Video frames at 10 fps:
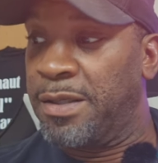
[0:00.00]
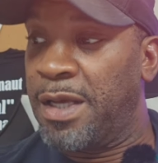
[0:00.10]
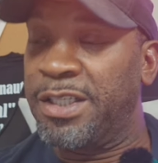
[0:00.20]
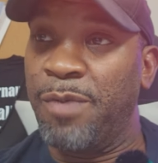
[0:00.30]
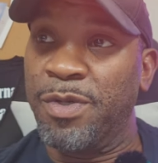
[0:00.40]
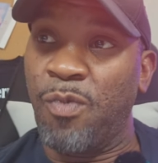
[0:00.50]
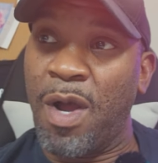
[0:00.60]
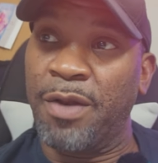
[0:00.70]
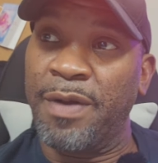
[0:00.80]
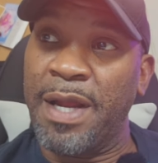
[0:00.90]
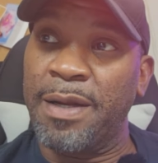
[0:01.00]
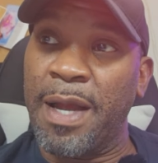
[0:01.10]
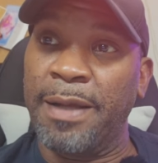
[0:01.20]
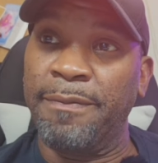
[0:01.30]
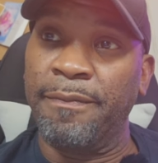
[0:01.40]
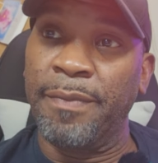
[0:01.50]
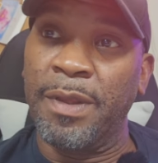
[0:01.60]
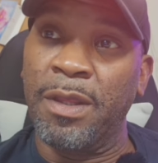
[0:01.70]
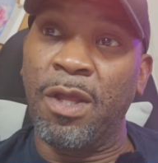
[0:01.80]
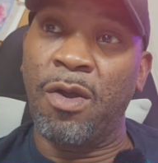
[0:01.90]
yeah, she was wandering at night.
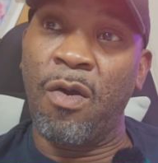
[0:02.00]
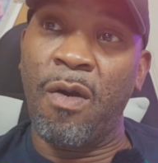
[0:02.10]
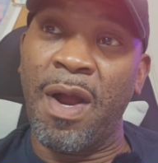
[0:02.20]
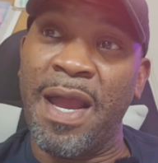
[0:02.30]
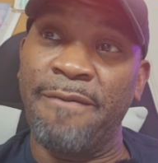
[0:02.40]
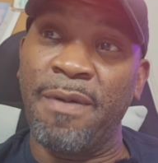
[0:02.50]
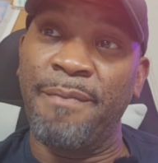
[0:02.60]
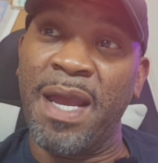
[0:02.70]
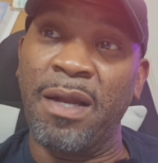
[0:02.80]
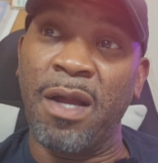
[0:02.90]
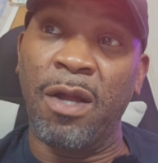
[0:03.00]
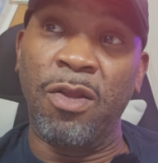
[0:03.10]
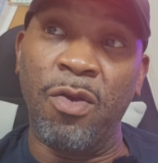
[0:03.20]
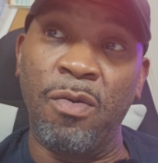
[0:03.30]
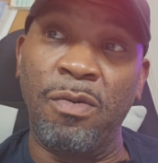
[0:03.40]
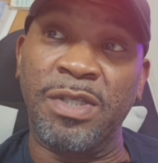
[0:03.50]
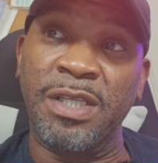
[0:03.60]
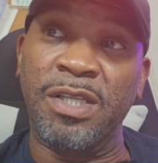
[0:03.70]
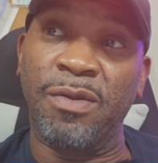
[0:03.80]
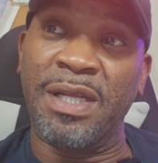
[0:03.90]
The car had remained unused
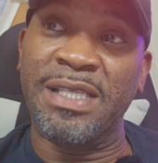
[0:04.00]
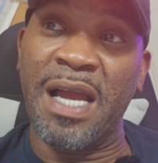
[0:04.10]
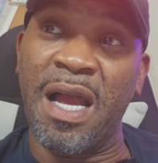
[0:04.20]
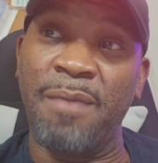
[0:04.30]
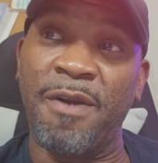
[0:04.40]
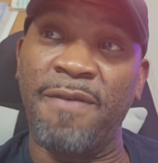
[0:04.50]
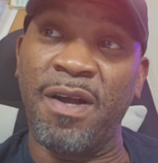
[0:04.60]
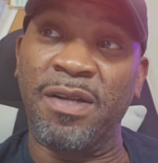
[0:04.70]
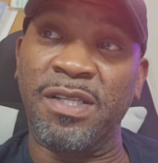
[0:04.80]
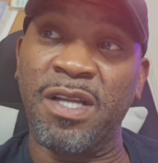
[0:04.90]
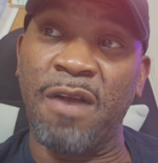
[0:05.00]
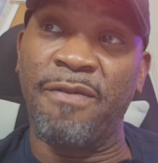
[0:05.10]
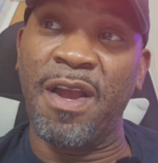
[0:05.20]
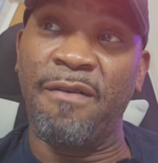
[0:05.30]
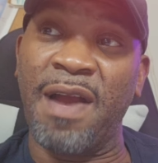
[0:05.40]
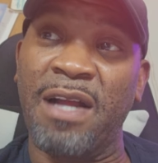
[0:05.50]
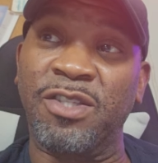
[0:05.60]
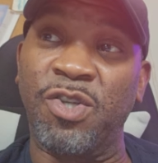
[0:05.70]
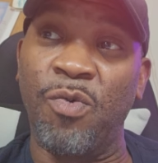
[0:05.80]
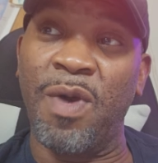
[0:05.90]
until the time of her discovery
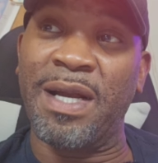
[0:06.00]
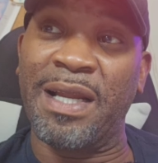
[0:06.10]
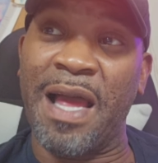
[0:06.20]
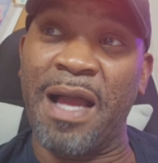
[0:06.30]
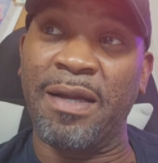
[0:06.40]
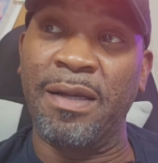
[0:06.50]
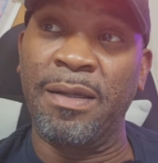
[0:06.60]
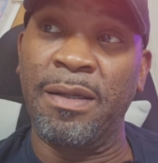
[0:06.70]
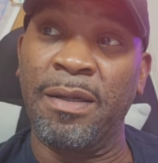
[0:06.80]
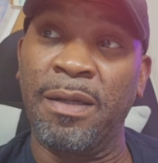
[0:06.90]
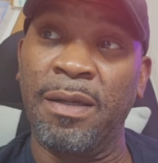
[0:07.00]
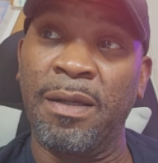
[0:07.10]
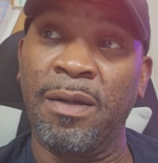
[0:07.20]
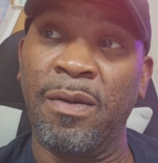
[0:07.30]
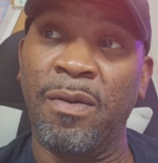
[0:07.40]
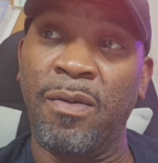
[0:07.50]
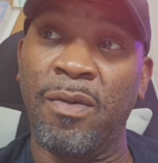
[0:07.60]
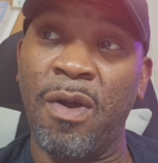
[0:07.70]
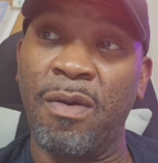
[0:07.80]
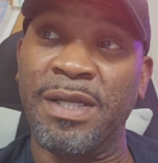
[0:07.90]
around 2 o'clock
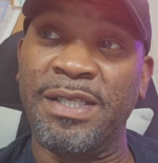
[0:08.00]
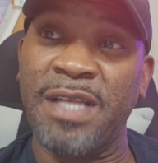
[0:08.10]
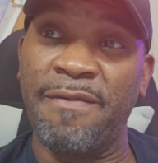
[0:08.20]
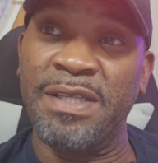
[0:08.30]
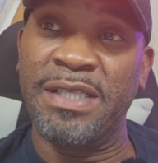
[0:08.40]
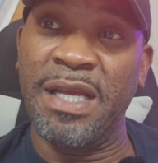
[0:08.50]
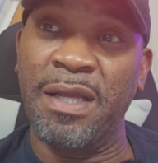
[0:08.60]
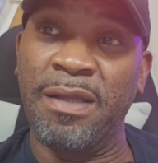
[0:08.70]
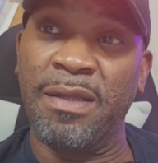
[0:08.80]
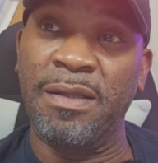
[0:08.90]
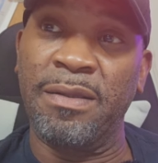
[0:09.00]
on August 17th.